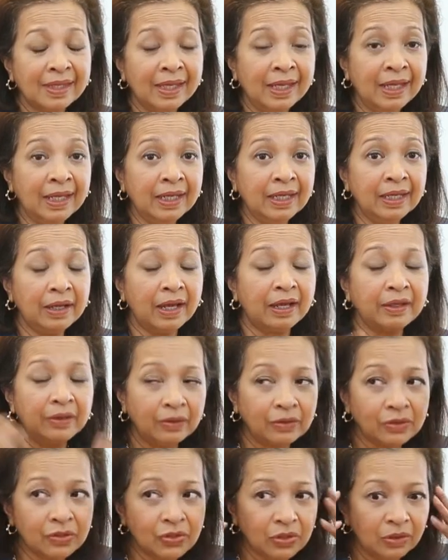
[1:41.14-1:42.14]
and I
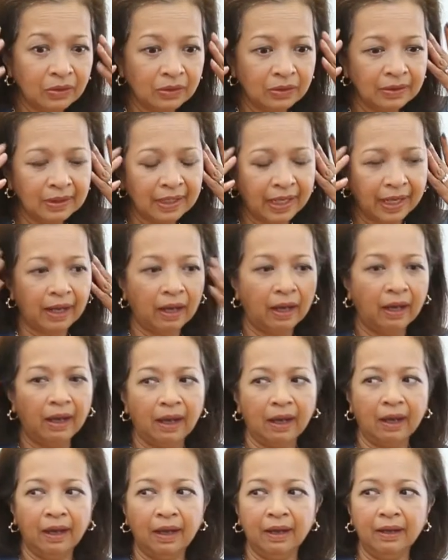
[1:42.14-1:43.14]
got so like,
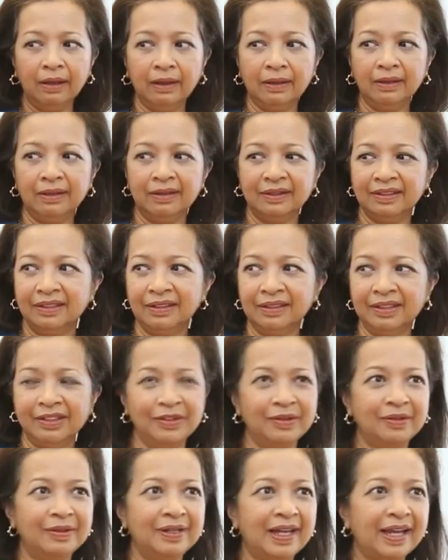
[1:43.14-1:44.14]
you
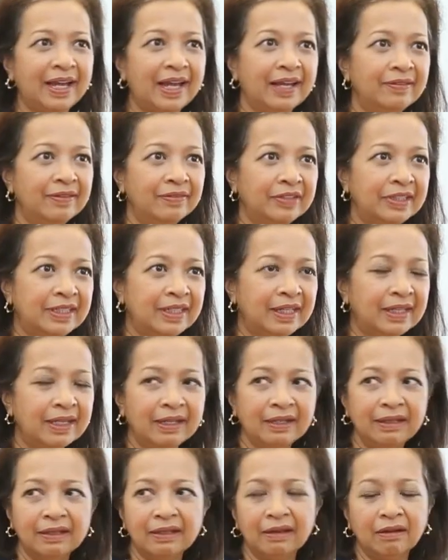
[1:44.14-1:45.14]
know, like I've never
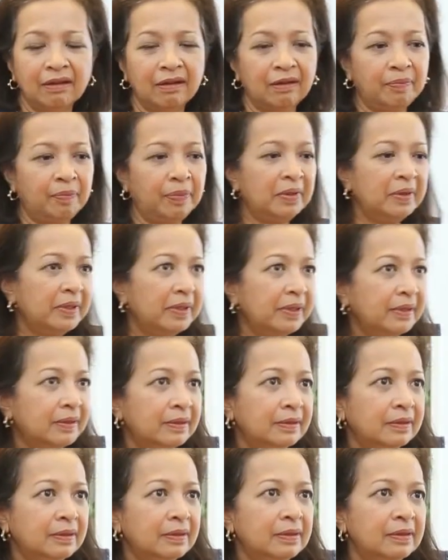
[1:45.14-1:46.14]
done
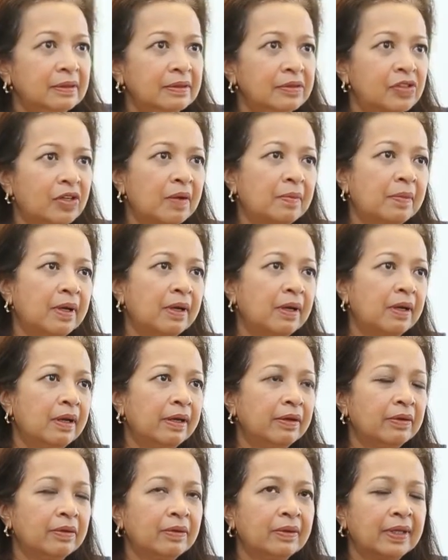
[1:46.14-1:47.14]
political drama
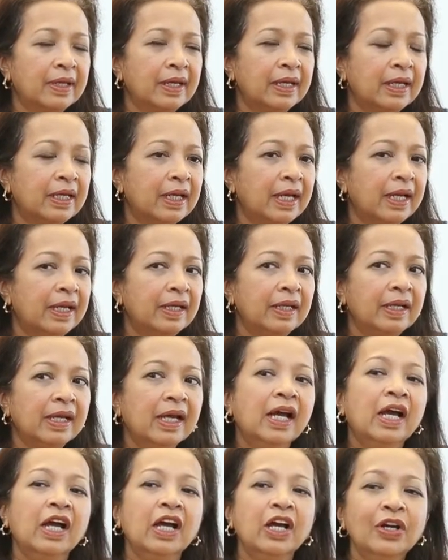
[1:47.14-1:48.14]
mm-hmm. and all mm-hmm. that. Mm-hmm. And
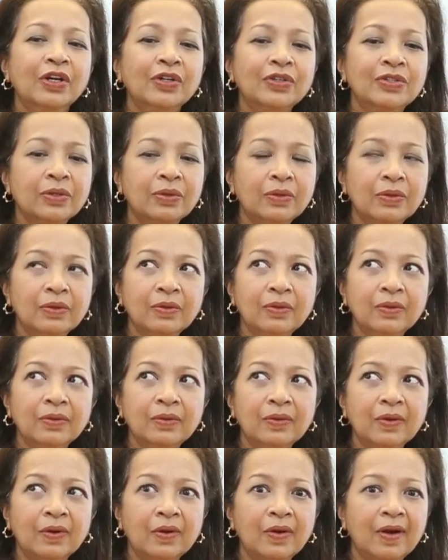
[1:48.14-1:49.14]

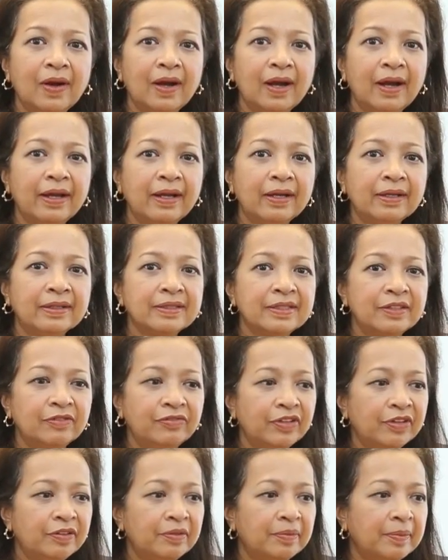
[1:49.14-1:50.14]
so I asked a
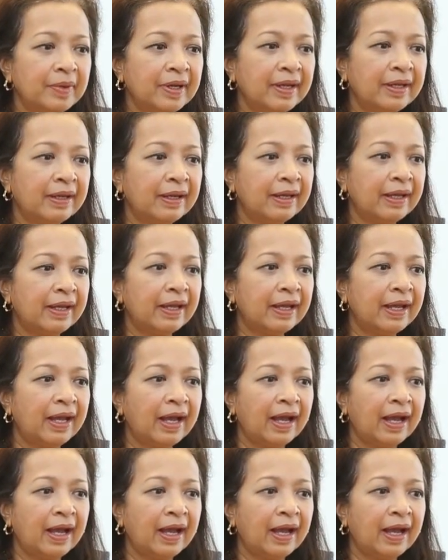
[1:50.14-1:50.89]
friend of mine, like,